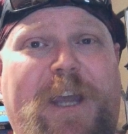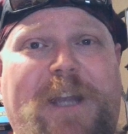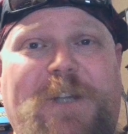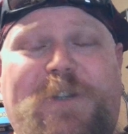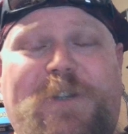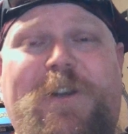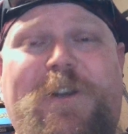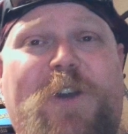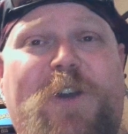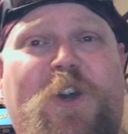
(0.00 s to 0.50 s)

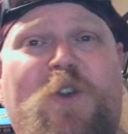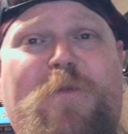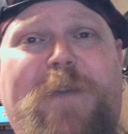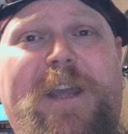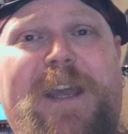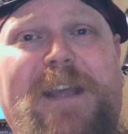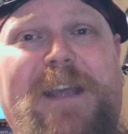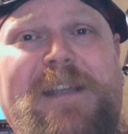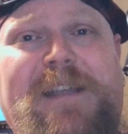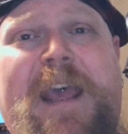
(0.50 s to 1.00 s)
changed in
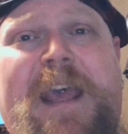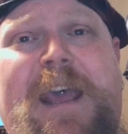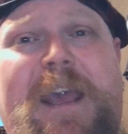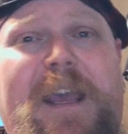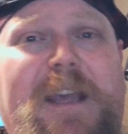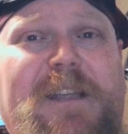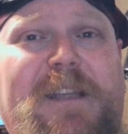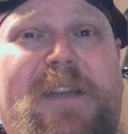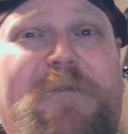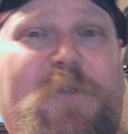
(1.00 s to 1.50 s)
OBS,
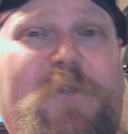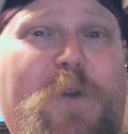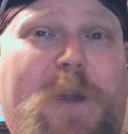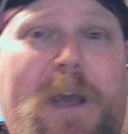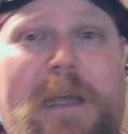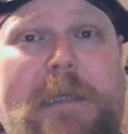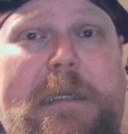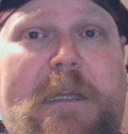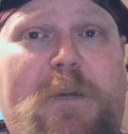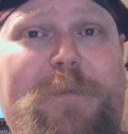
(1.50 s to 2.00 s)
except
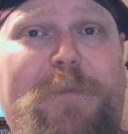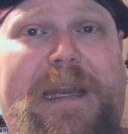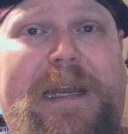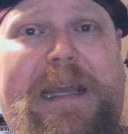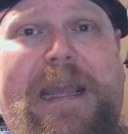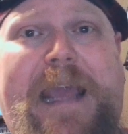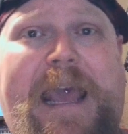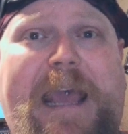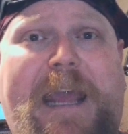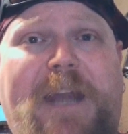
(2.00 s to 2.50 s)
for a little
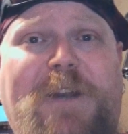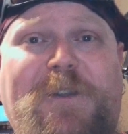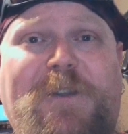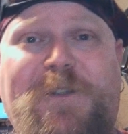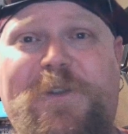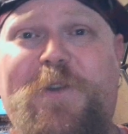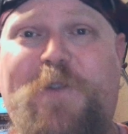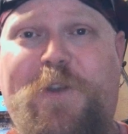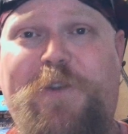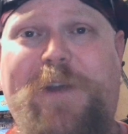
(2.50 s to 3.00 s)
bit of gain,
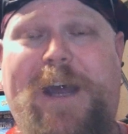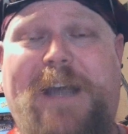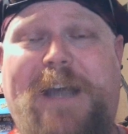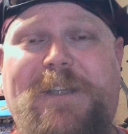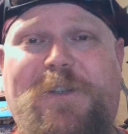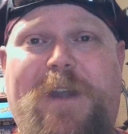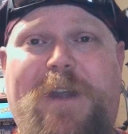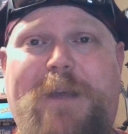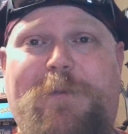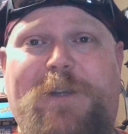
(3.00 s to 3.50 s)
so you
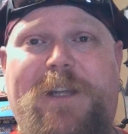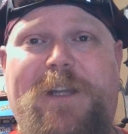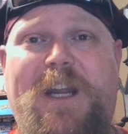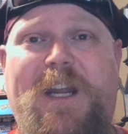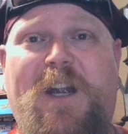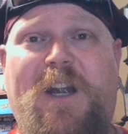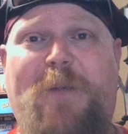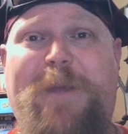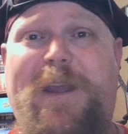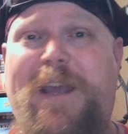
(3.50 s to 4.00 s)
guys are able to
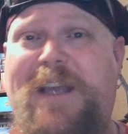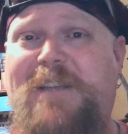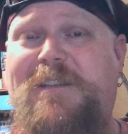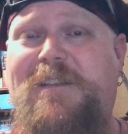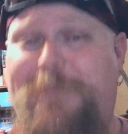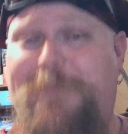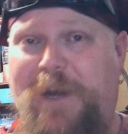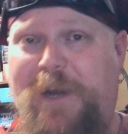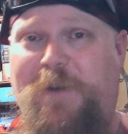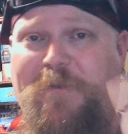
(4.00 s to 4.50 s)
hear me,
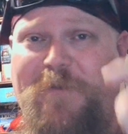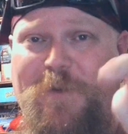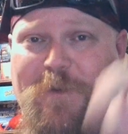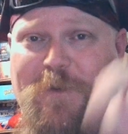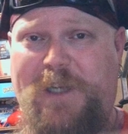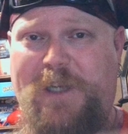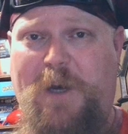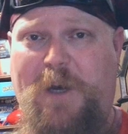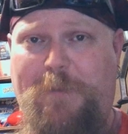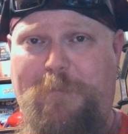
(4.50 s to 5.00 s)
as the
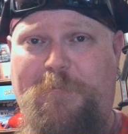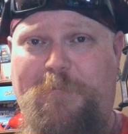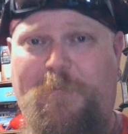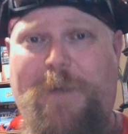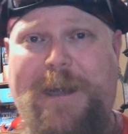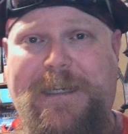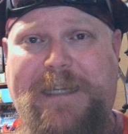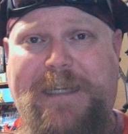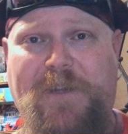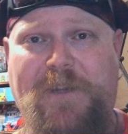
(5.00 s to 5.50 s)
microphones are
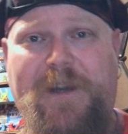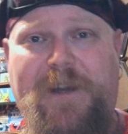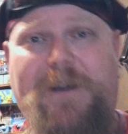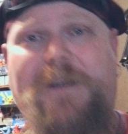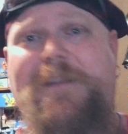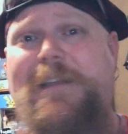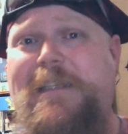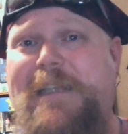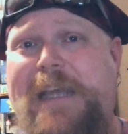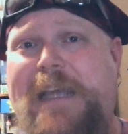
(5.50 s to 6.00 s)
right down
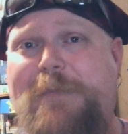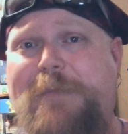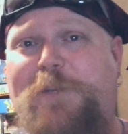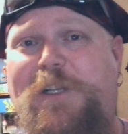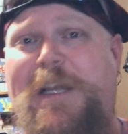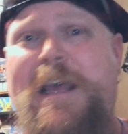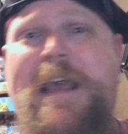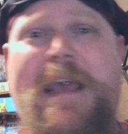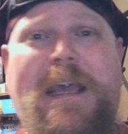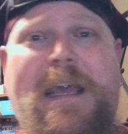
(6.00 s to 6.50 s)
there on the
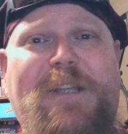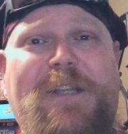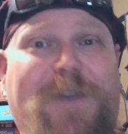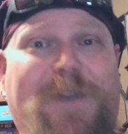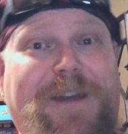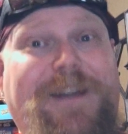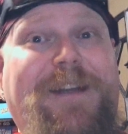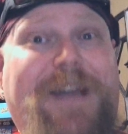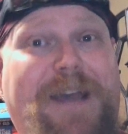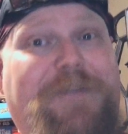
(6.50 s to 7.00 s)
table.
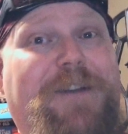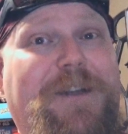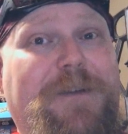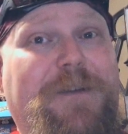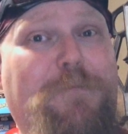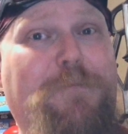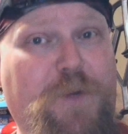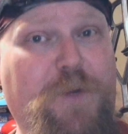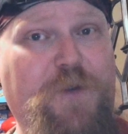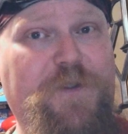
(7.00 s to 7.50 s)
So I did have
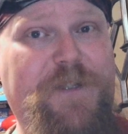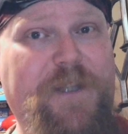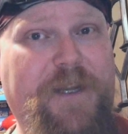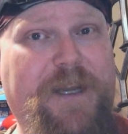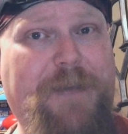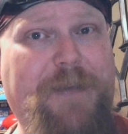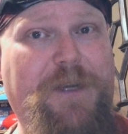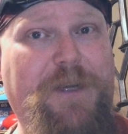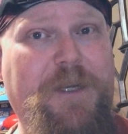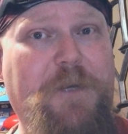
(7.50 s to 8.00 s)
to boost
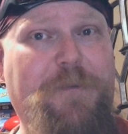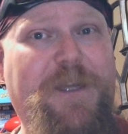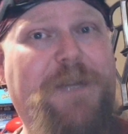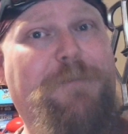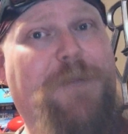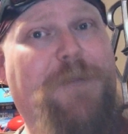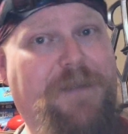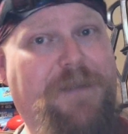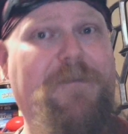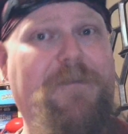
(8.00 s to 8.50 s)
it up a little
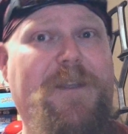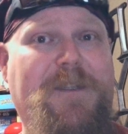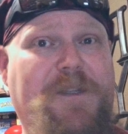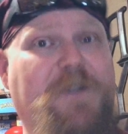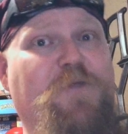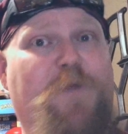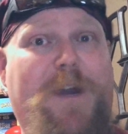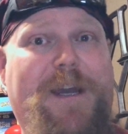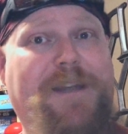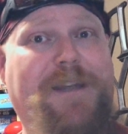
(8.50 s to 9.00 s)
bit, but
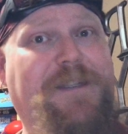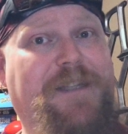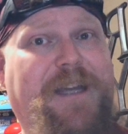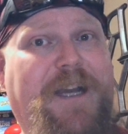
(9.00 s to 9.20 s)
this is what I